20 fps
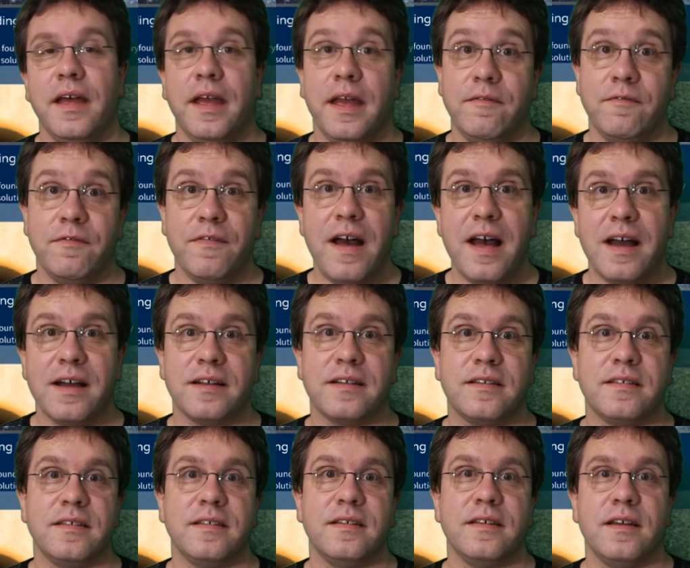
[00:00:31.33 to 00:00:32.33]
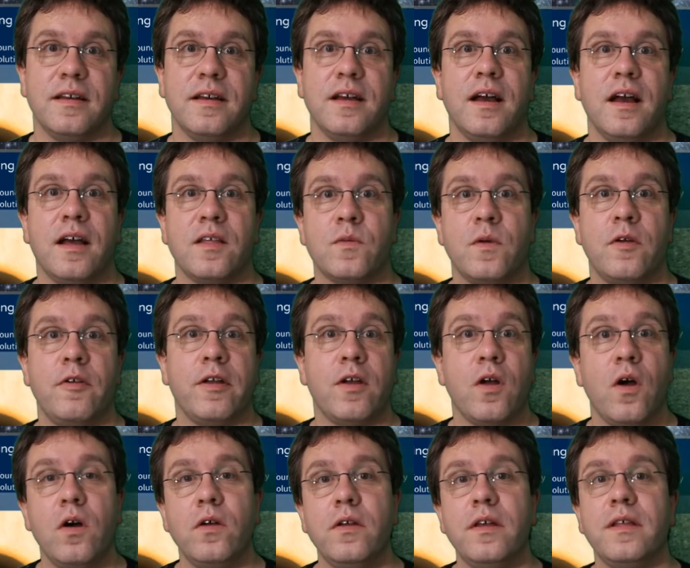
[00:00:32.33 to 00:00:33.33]
In fact, as we're
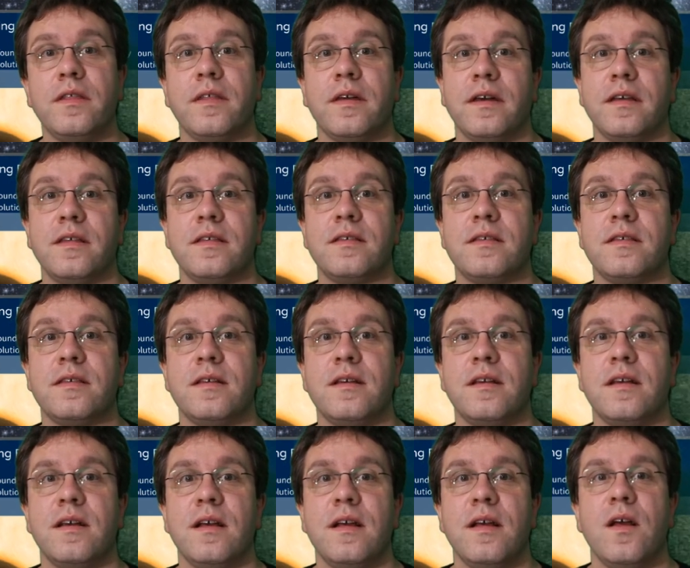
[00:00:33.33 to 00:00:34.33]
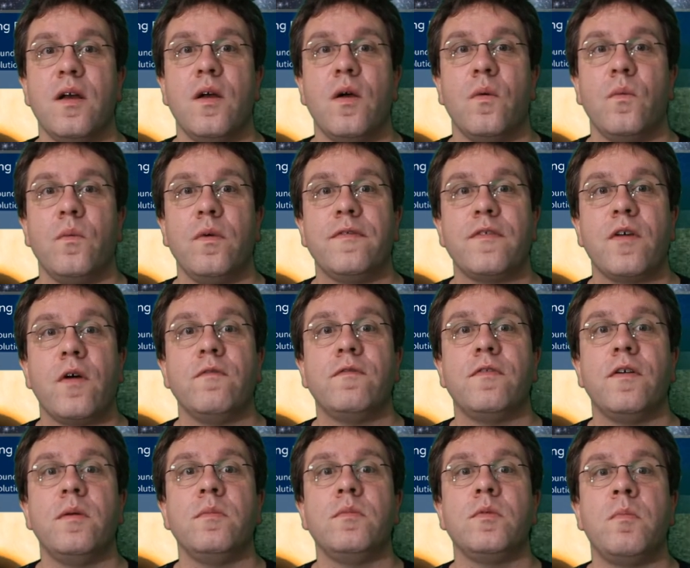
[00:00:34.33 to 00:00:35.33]
recording this, we've
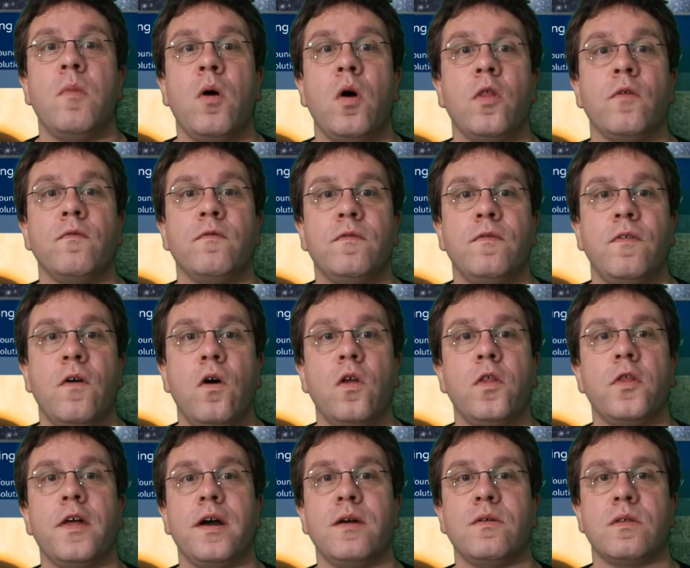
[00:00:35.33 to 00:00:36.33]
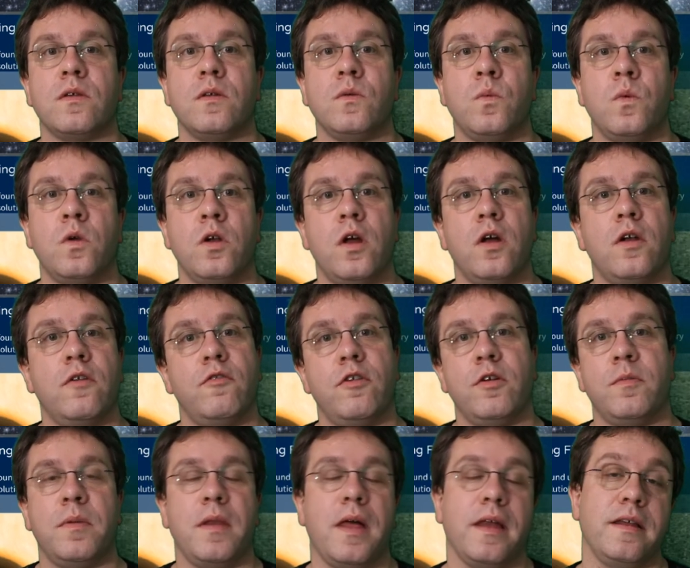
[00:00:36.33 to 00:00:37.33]
confirmed more than
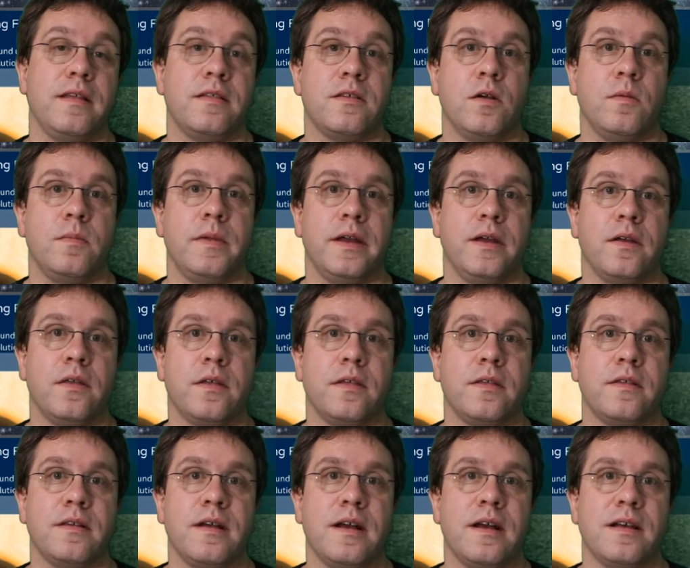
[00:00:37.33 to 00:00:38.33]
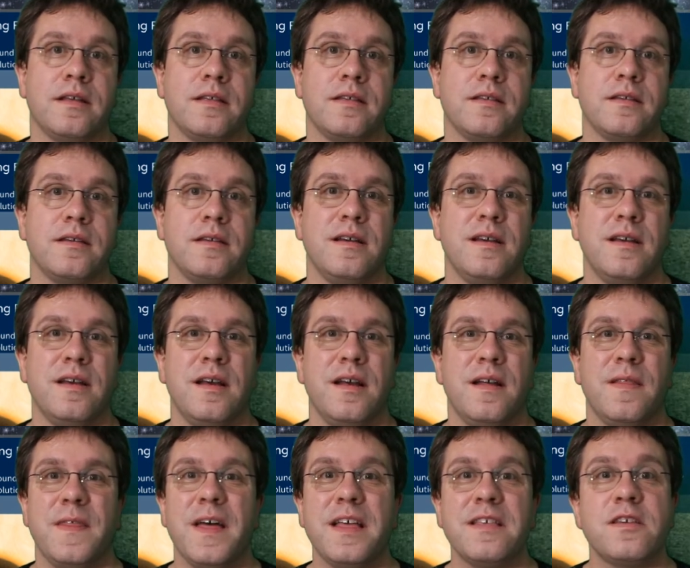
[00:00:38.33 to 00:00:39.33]
4,100 planets orbiting other stars.
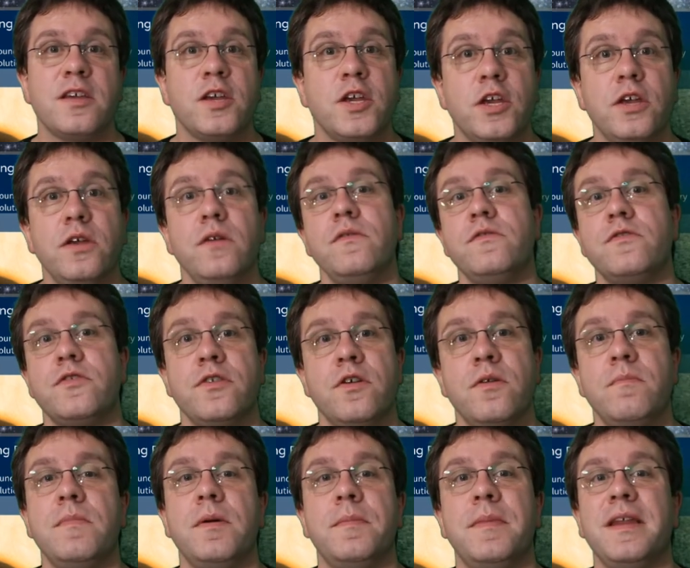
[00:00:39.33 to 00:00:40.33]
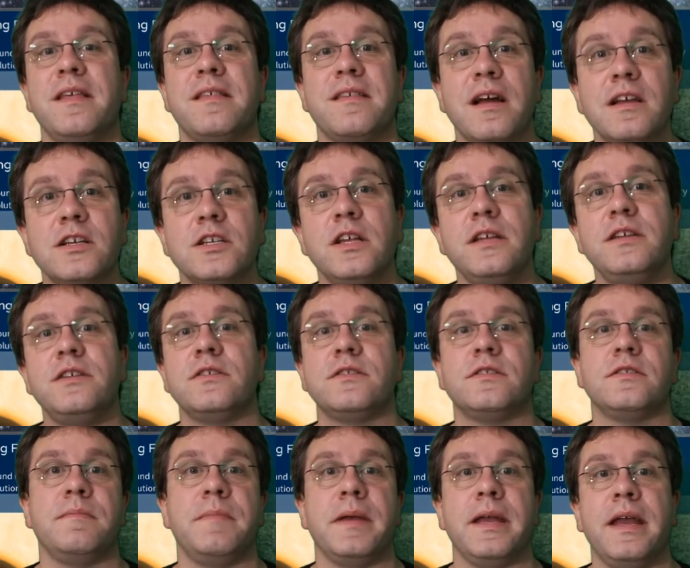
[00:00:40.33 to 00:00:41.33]
That's a huge number, but it's actually just
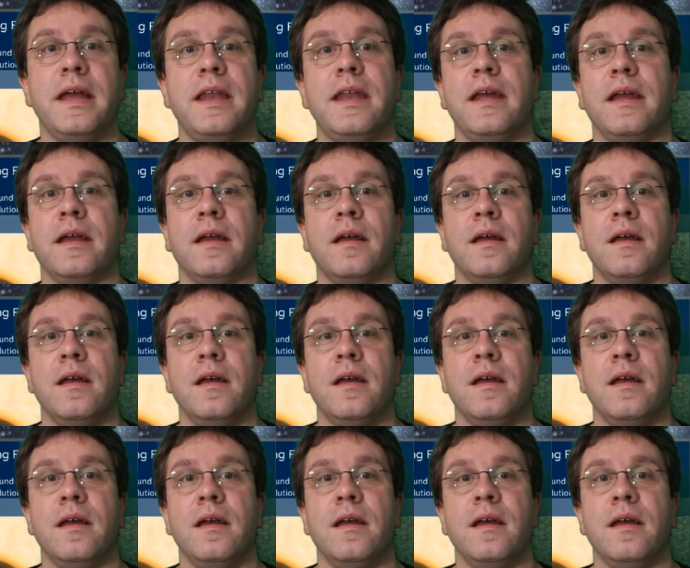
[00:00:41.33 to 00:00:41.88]
the beginning.